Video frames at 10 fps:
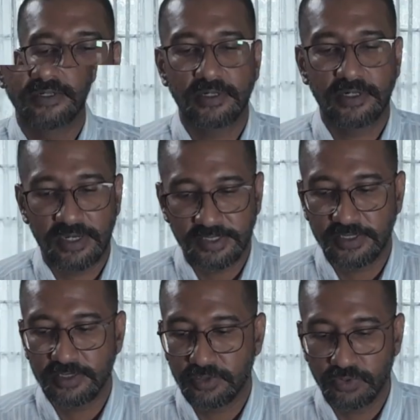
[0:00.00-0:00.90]
then
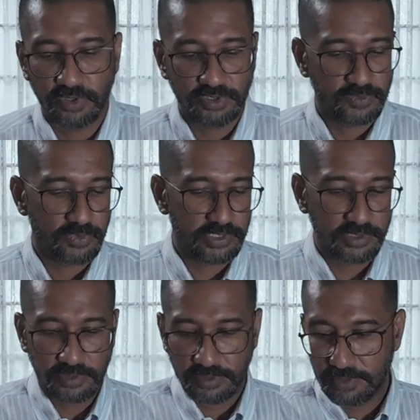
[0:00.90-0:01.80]
lastly, you also want
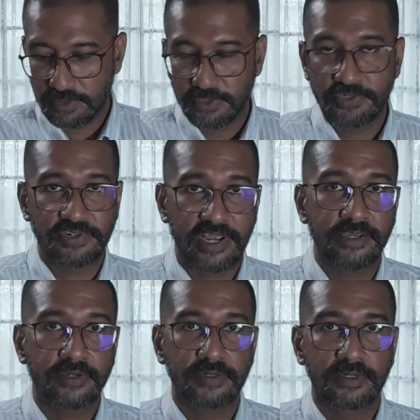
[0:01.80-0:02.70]
to
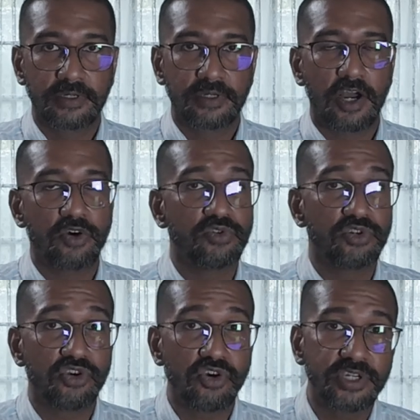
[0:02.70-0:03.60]
track how
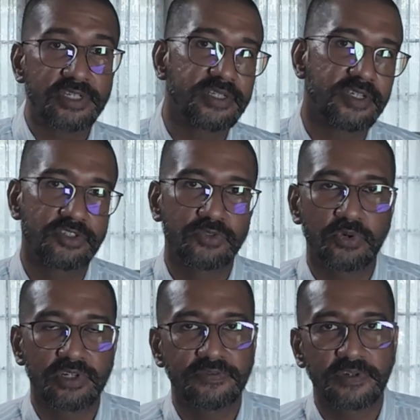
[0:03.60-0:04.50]
long it takes to
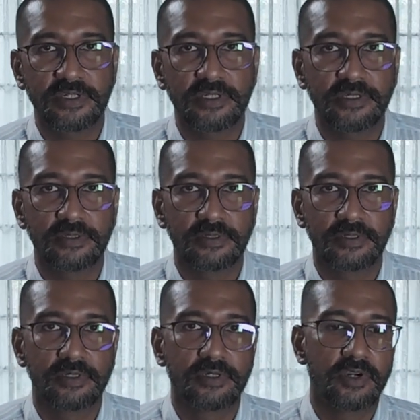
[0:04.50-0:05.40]
qualify a lead,
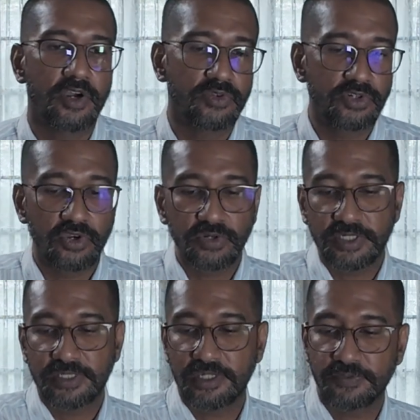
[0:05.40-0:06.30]
how long
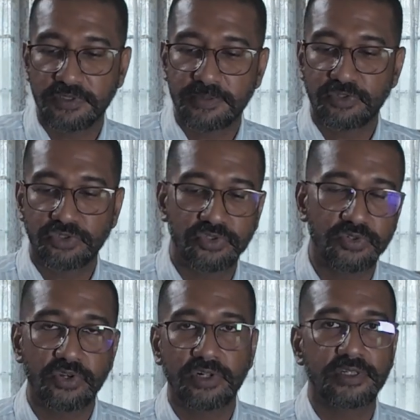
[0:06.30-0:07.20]
it takes for them to
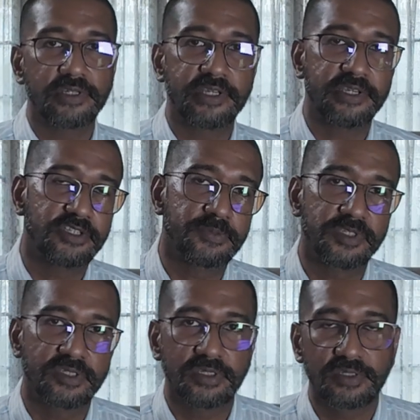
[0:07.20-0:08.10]
show all the
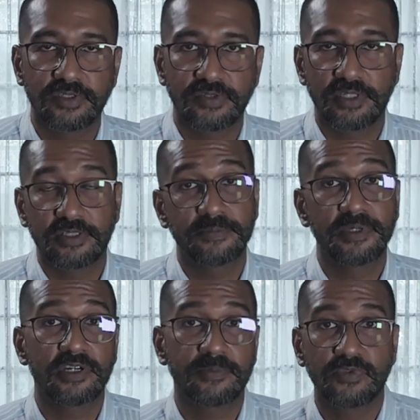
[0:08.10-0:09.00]
engagement signals so that they
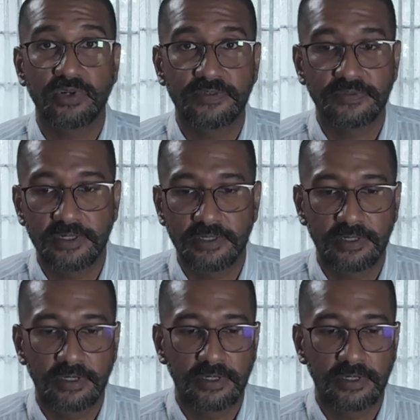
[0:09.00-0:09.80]
become qualified.